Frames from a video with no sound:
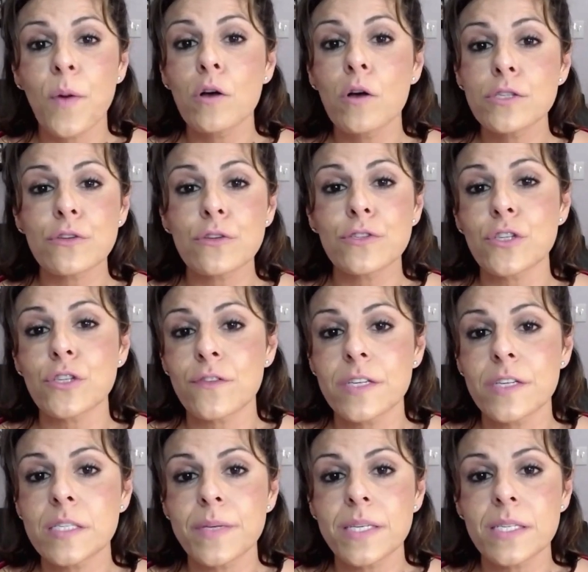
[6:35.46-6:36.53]
Postal
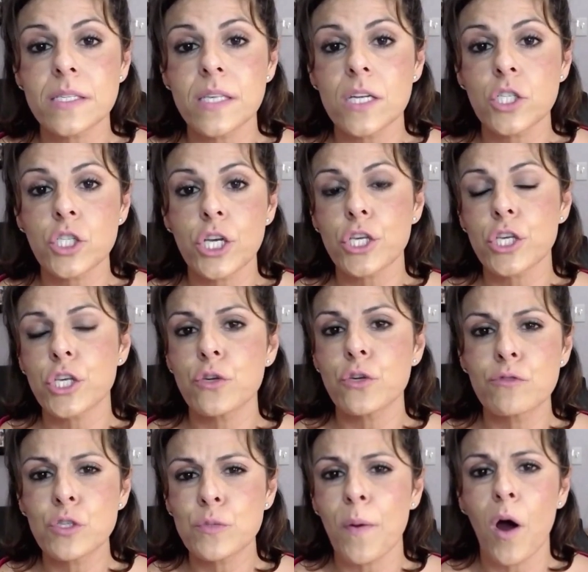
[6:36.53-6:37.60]
Service be such a
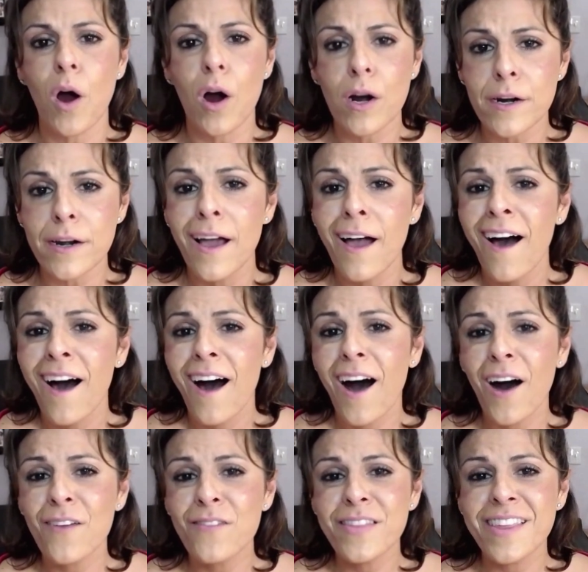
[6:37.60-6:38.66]
huge part
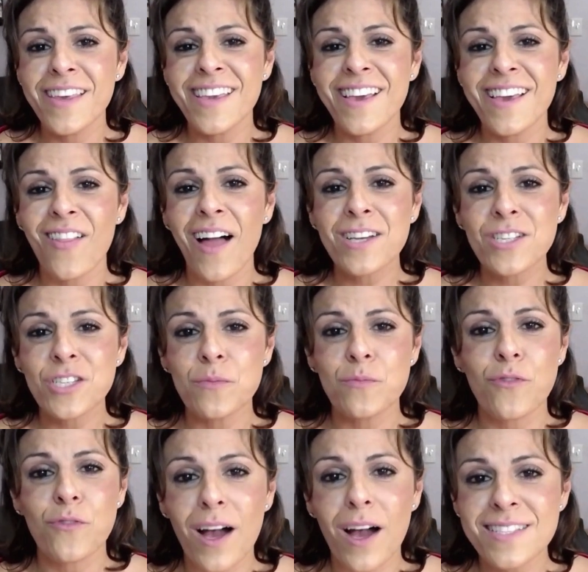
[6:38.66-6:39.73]
of the election
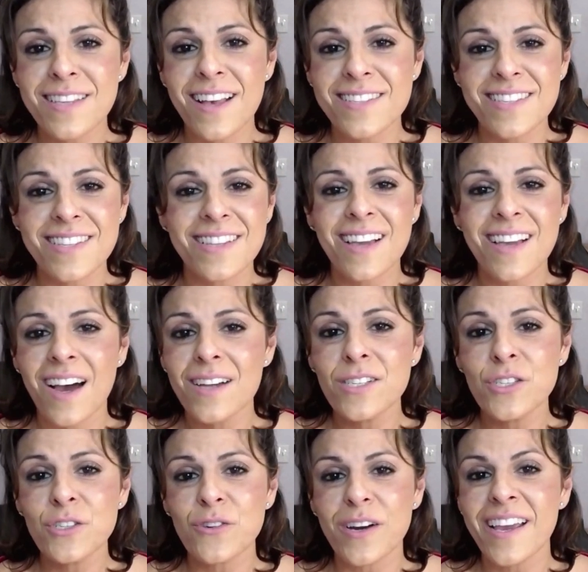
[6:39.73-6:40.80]
process in the
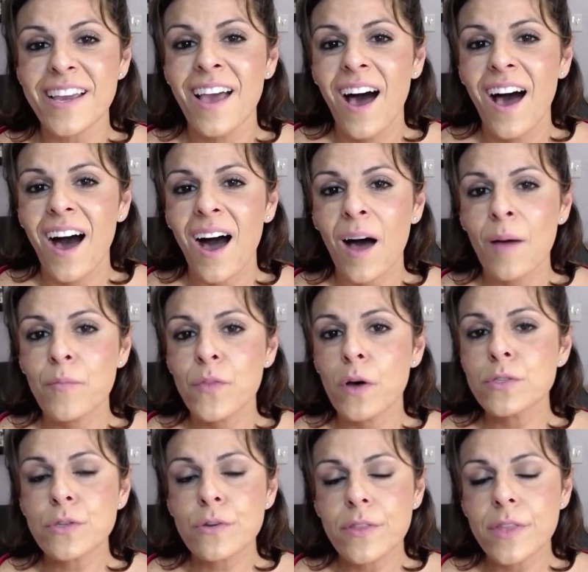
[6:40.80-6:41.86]
country.
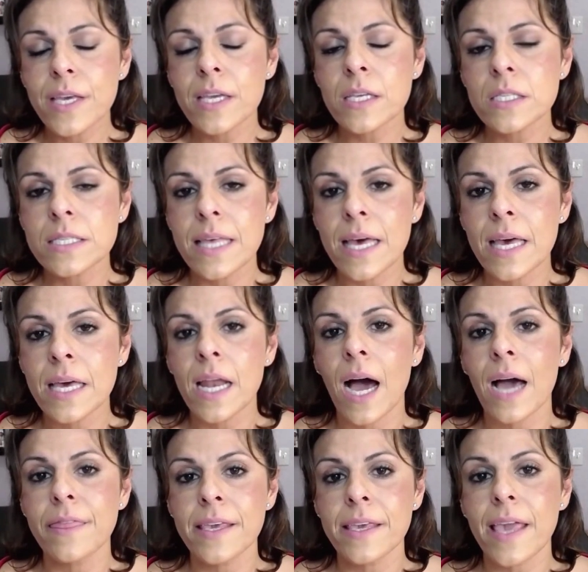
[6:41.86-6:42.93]
Those are things that
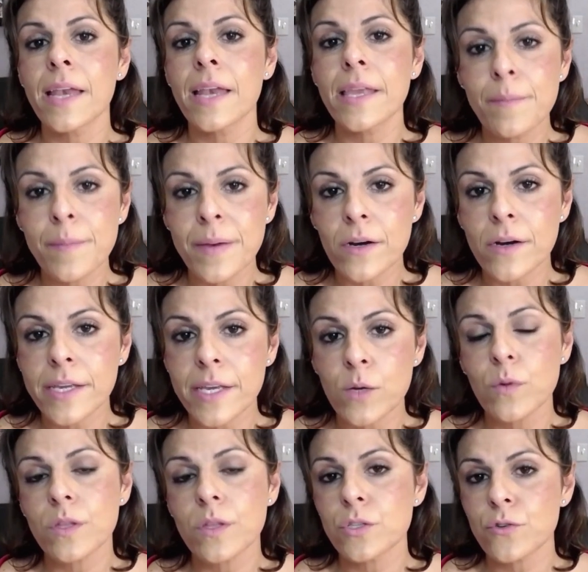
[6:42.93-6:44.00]
I think any American
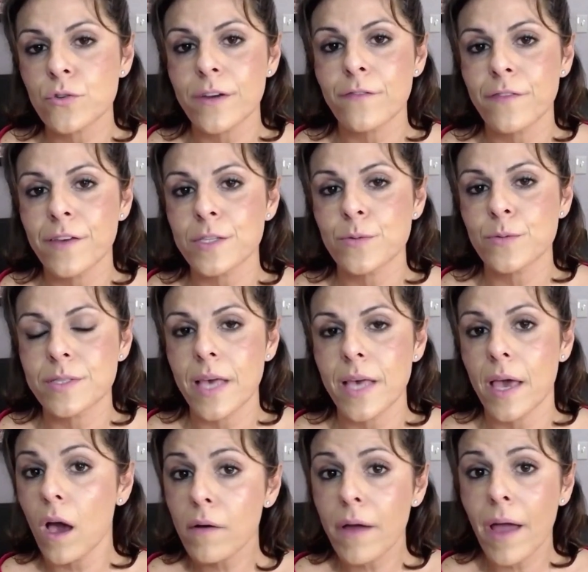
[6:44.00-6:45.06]
with a straight face would
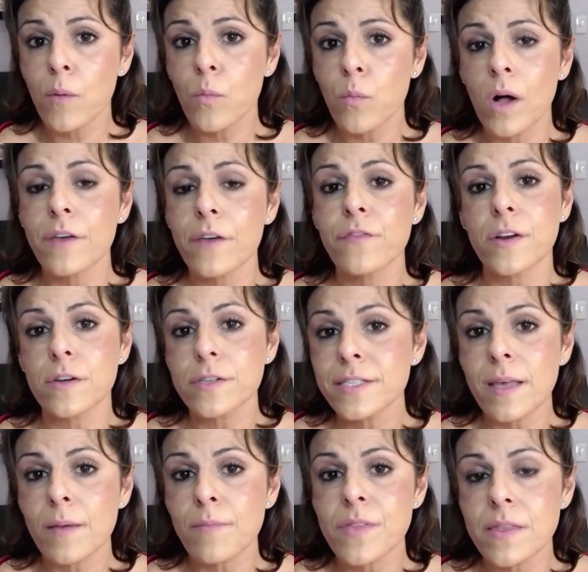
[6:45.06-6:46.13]
say, okay, well, if there's
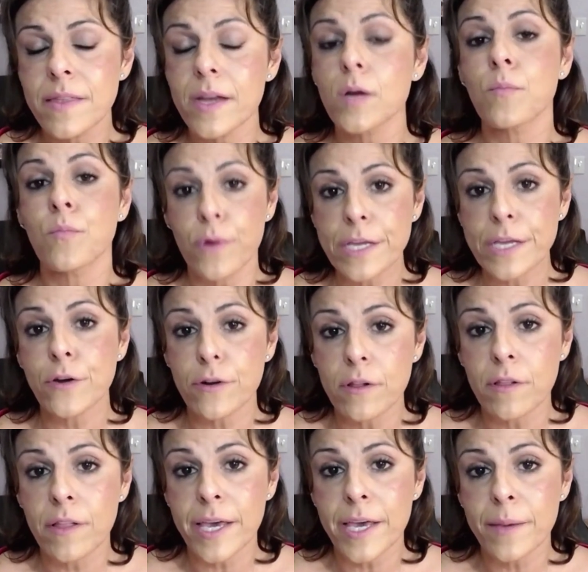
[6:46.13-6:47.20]
something there, bring your
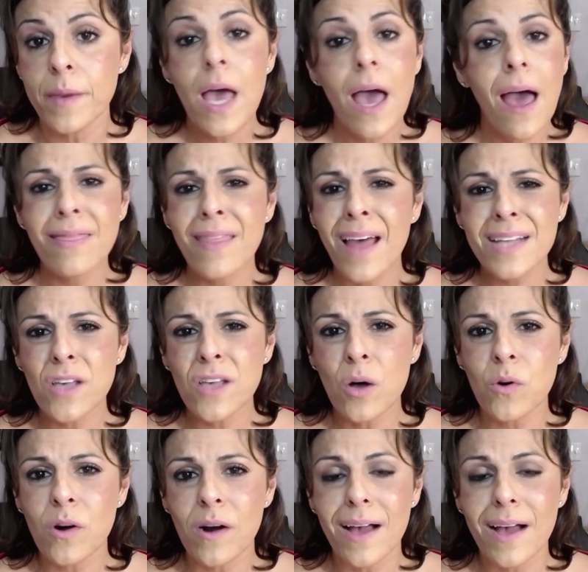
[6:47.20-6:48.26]
claim. And that's all
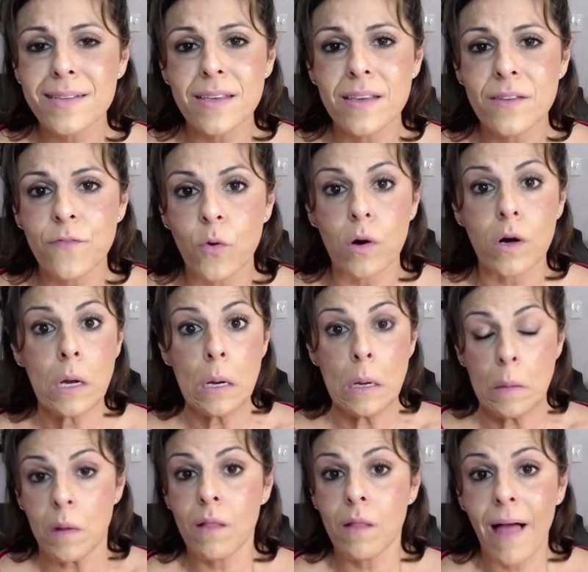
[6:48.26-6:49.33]
we're asking for.
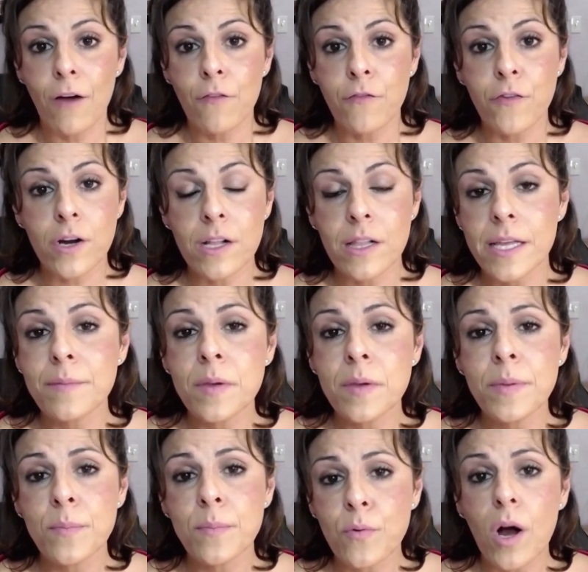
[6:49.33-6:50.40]
Allow for a claim to
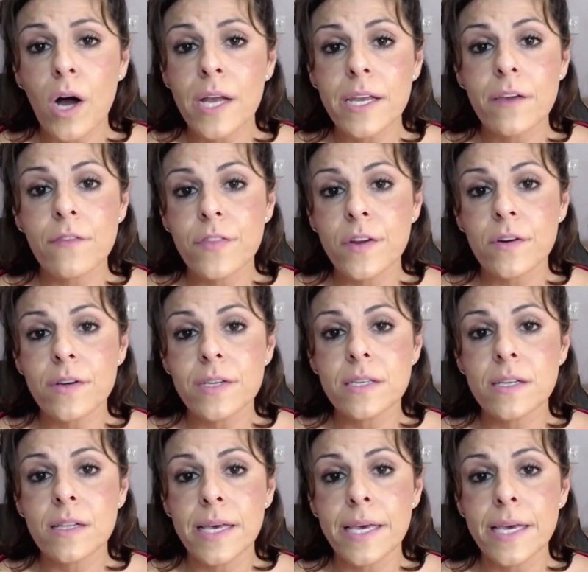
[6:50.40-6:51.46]
be brought if there is a
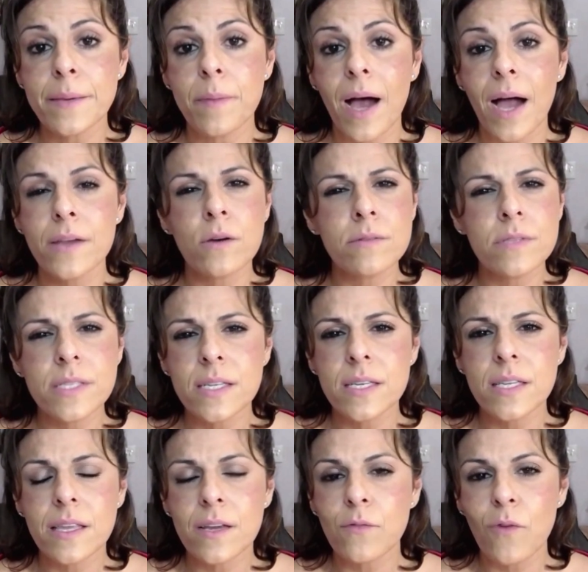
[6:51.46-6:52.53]
claim. I don't see
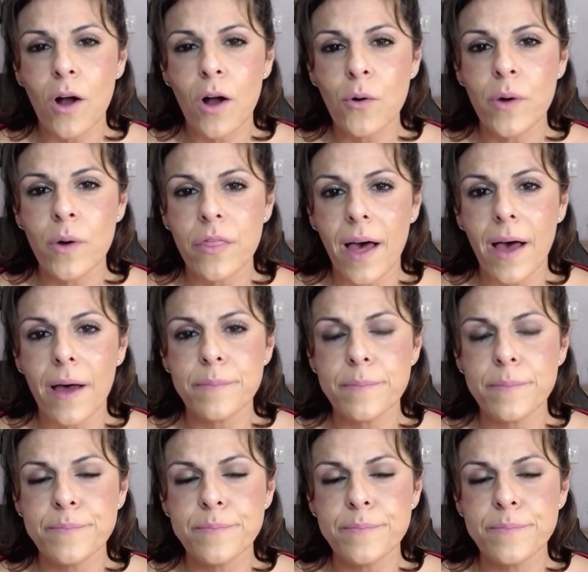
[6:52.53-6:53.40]
anything wrong with that.